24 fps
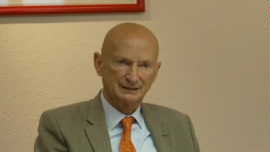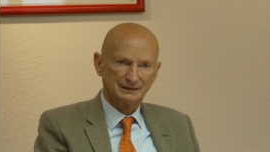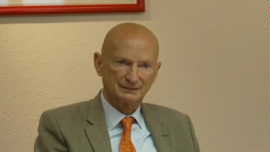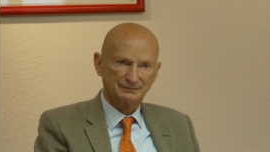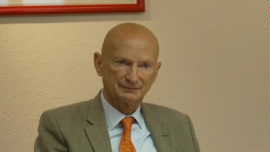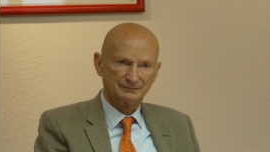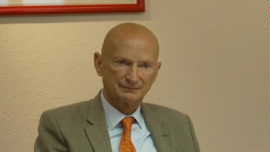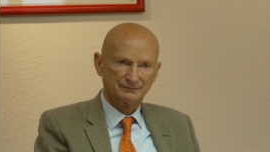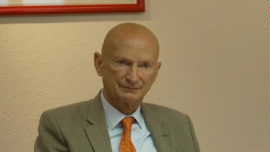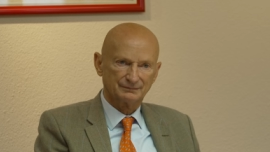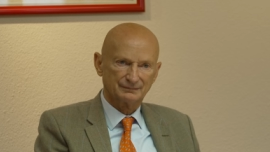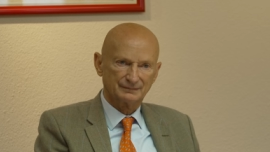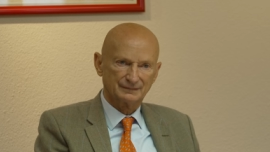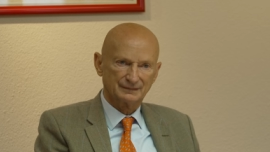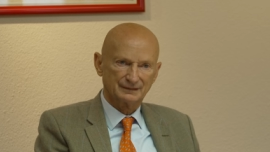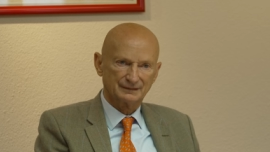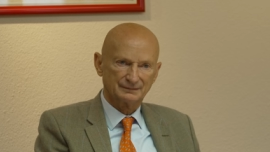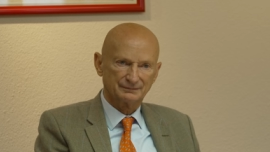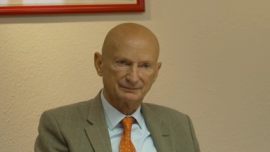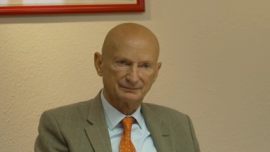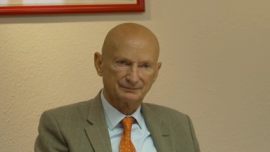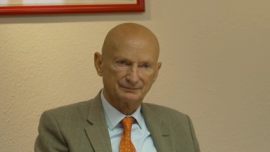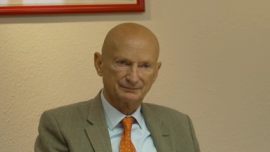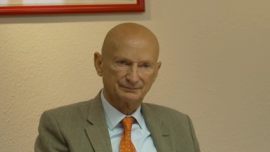So the, the,
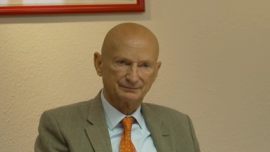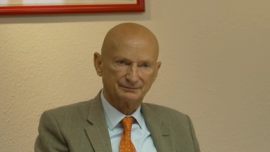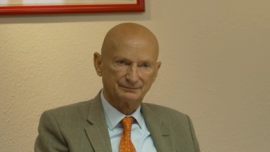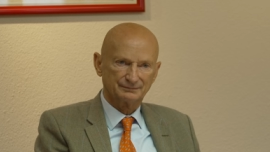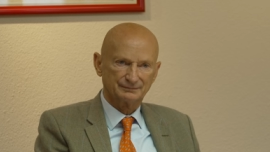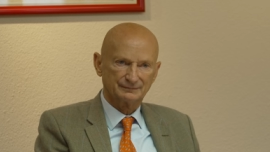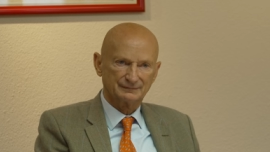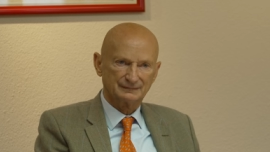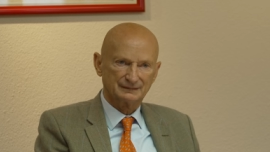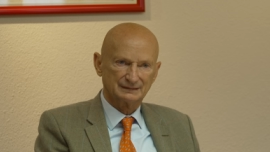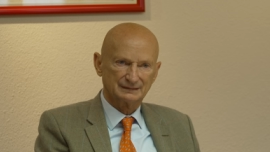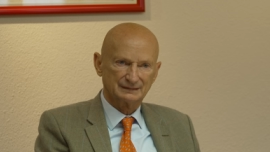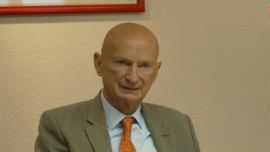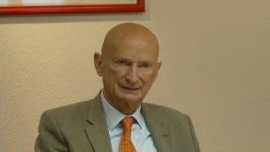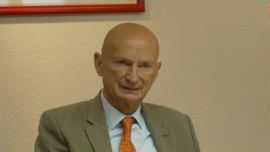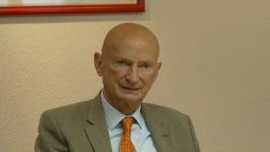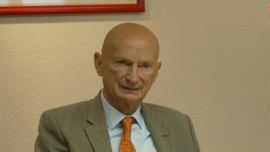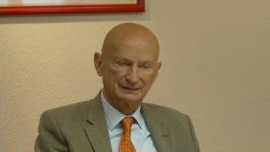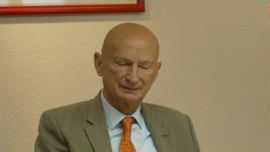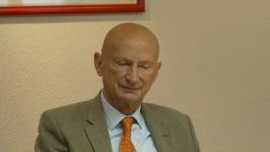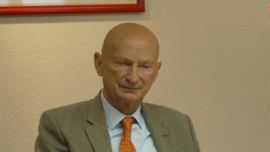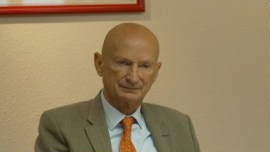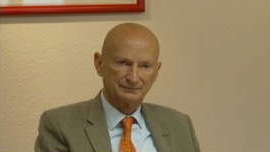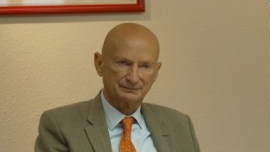the,
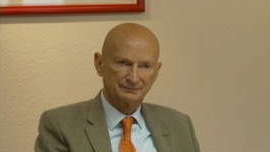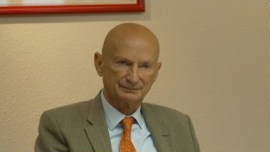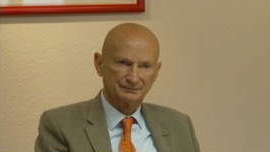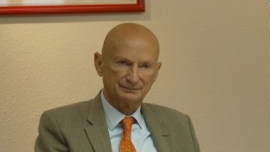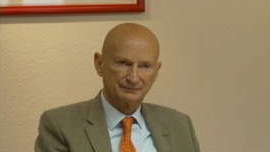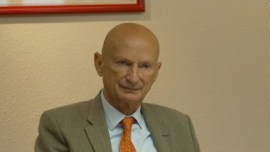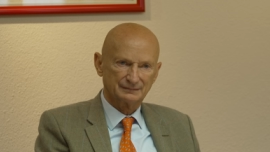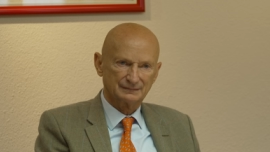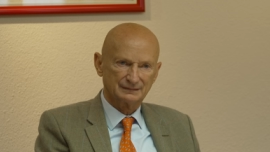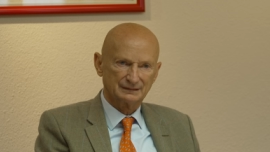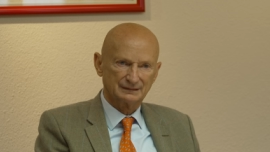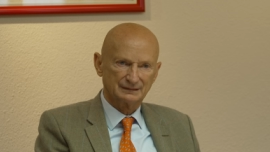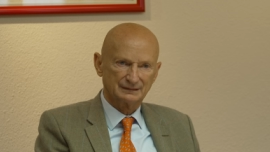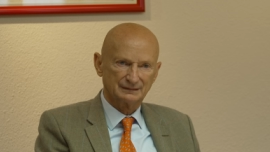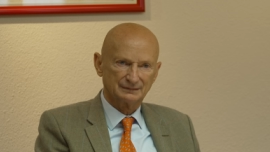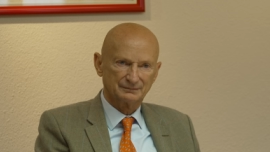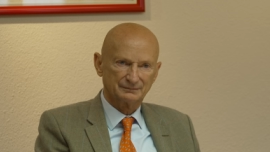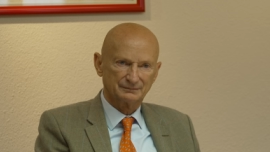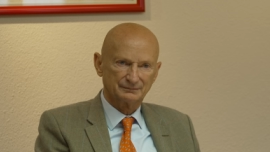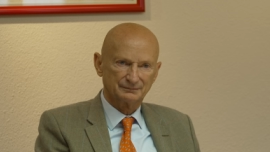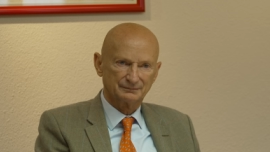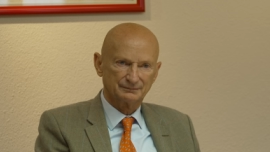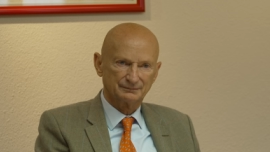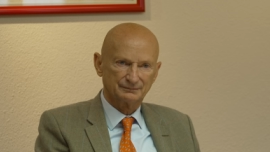bailout measures and
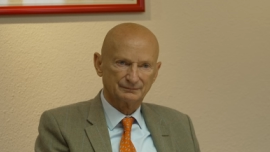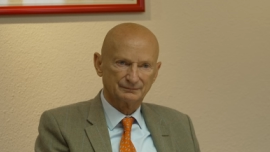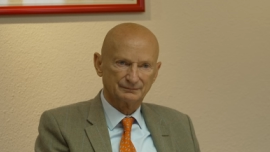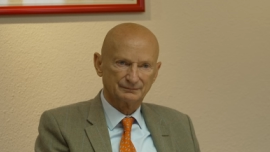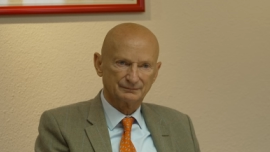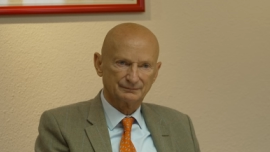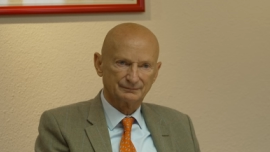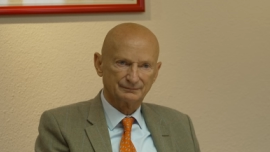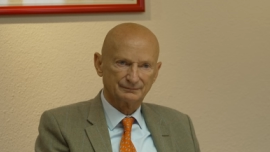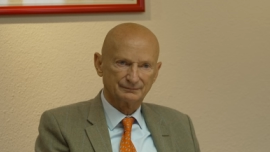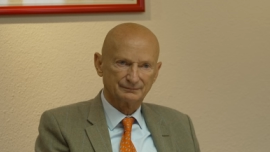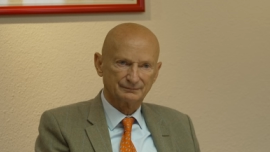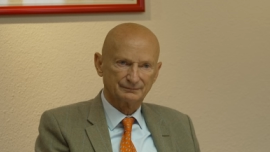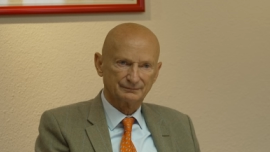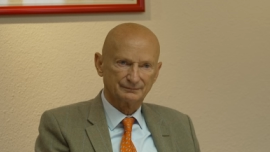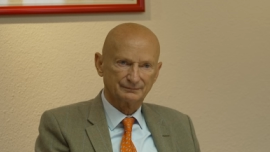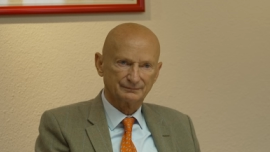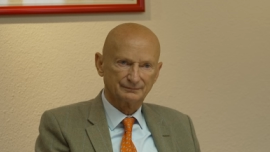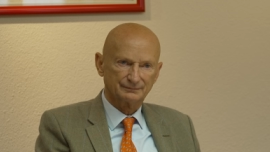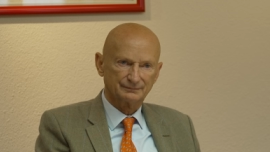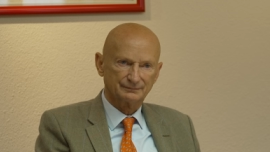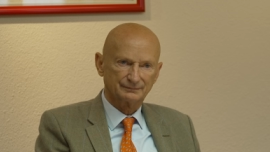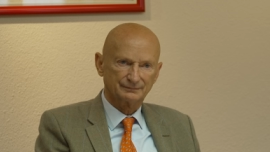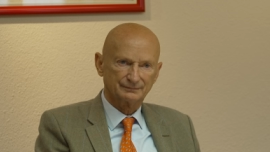the, these uh,
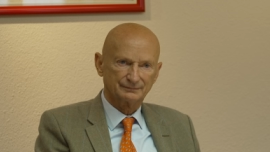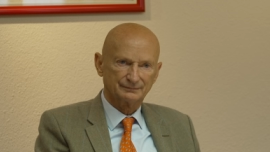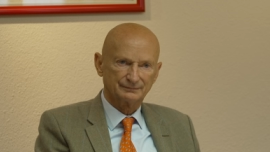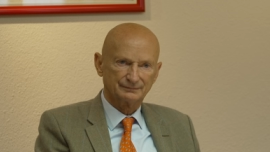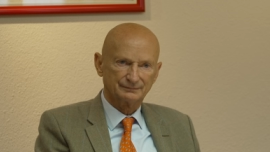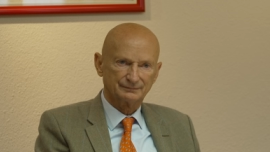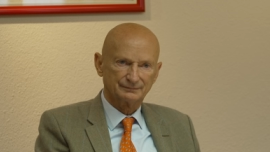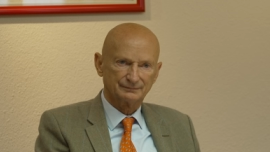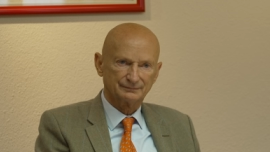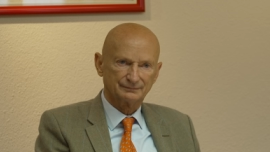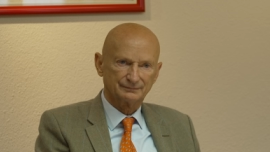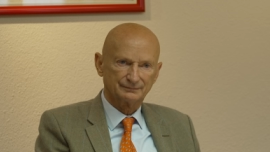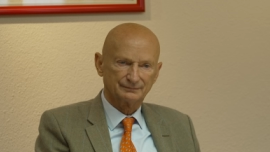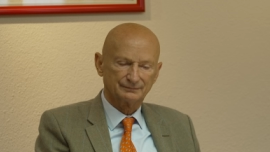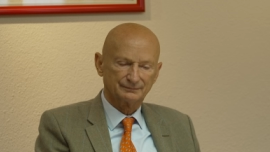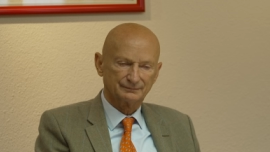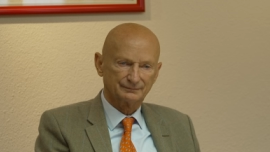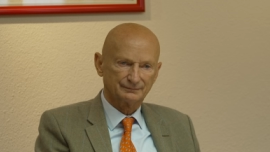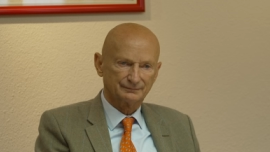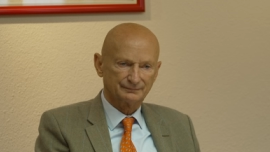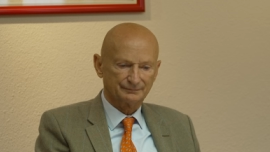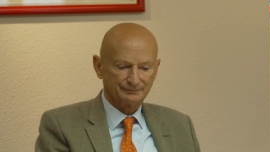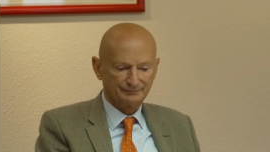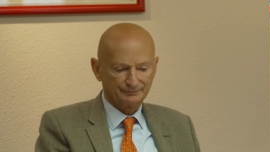stimulus of
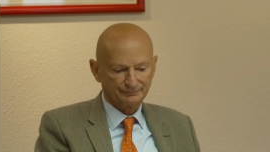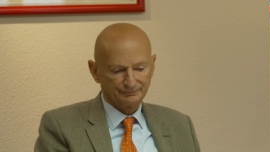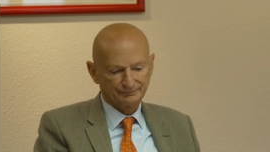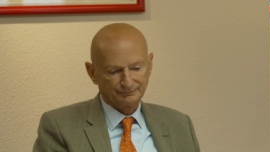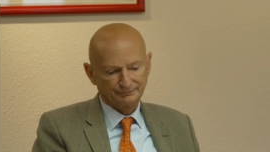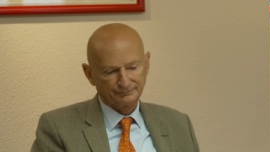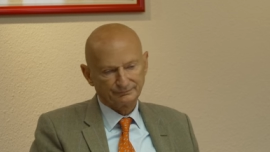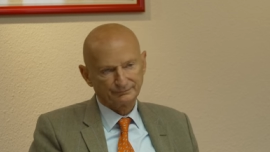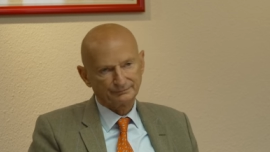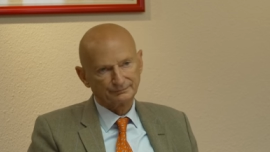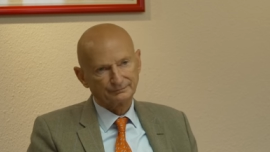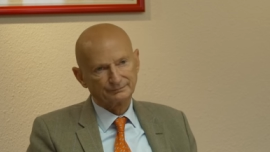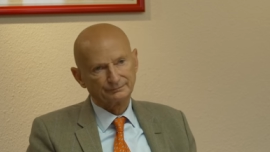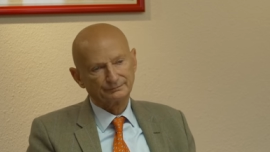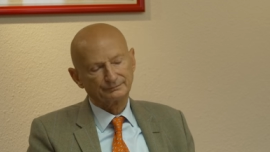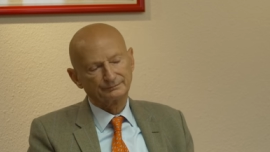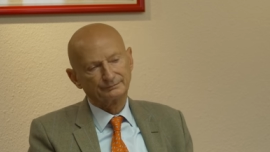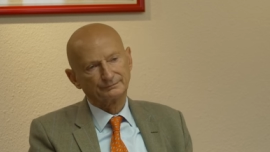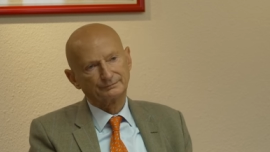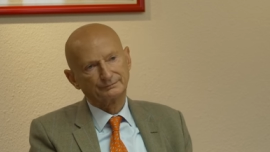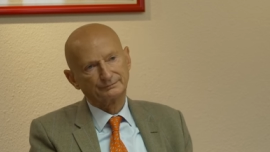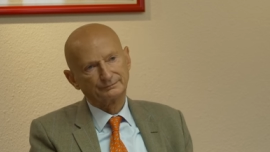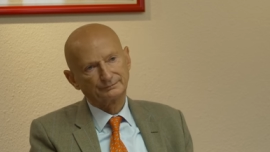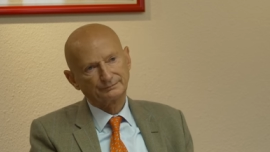handing out
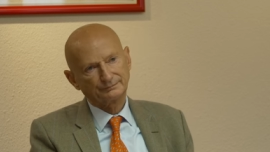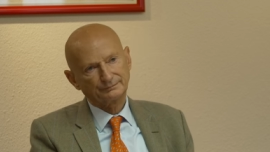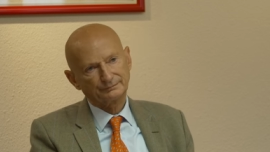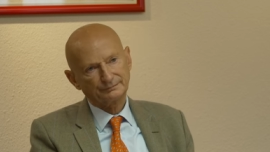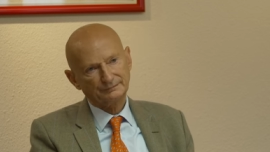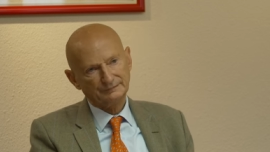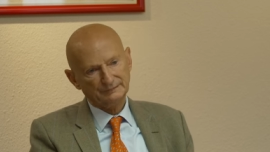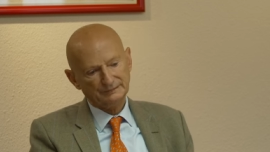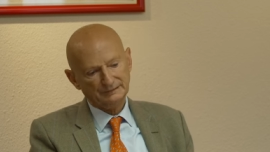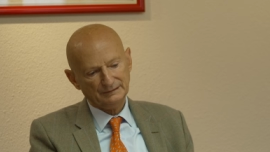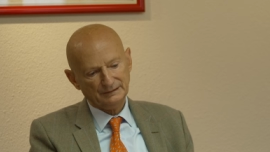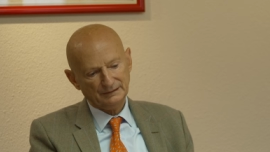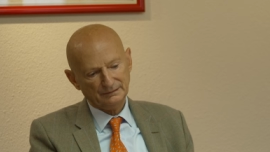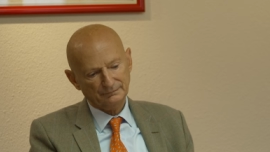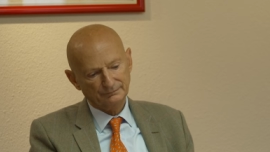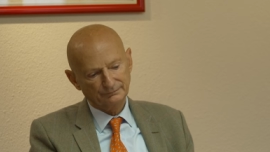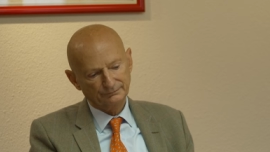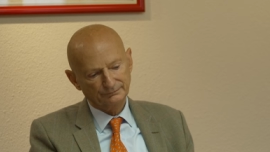money, I mean, they,